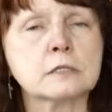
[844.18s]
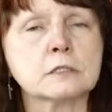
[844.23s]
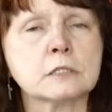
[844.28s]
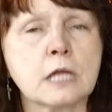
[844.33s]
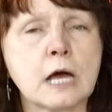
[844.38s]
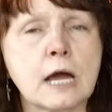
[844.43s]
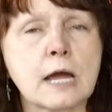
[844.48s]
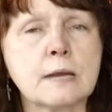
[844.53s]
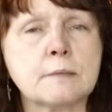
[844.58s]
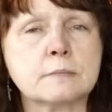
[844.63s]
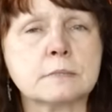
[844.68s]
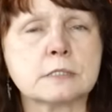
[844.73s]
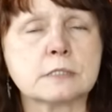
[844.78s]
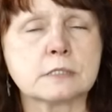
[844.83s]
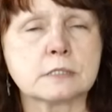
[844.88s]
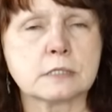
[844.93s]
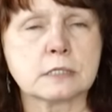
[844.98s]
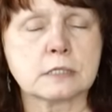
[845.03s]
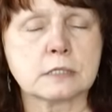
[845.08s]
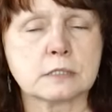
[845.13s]
Lyme
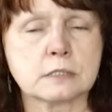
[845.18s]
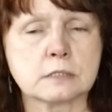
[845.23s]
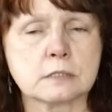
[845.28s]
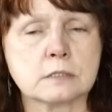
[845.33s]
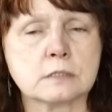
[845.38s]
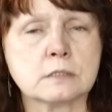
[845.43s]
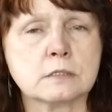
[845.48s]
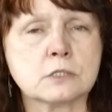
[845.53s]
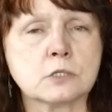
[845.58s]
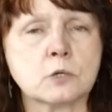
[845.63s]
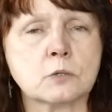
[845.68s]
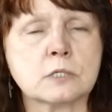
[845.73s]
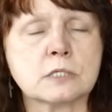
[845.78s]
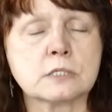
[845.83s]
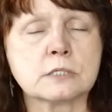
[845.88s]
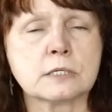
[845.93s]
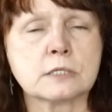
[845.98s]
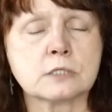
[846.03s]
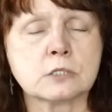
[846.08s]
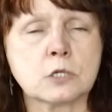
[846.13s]
disease. So
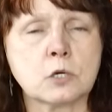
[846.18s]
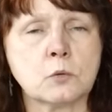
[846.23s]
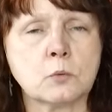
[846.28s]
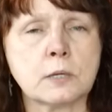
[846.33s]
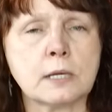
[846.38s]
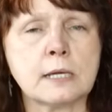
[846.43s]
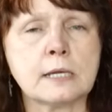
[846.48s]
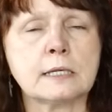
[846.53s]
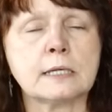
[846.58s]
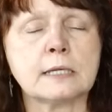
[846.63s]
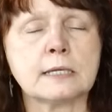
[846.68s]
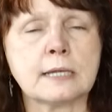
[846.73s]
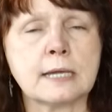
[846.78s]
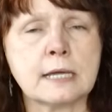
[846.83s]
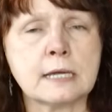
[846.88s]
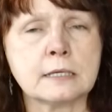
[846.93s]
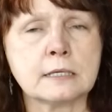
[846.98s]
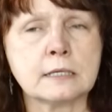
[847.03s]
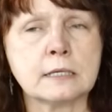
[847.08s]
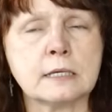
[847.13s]
he's like so weak, he
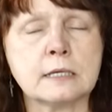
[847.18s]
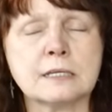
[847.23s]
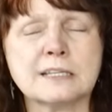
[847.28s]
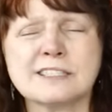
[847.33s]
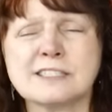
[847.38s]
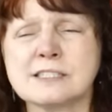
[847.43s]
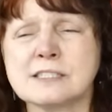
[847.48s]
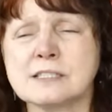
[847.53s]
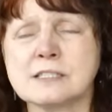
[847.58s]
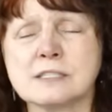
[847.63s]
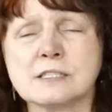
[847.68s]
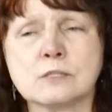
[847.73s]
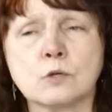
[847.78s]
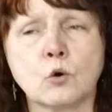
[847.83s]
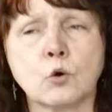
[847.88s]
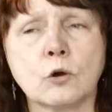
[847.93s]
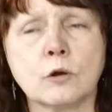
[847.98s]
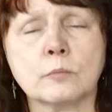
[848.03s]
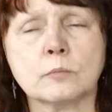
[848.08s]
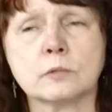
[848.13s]
can't eat. It's just
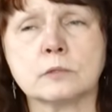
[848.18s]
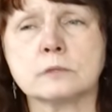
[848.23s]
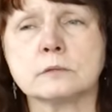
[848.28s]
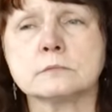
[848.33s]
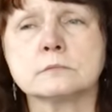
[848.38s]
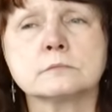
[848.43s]
horrible.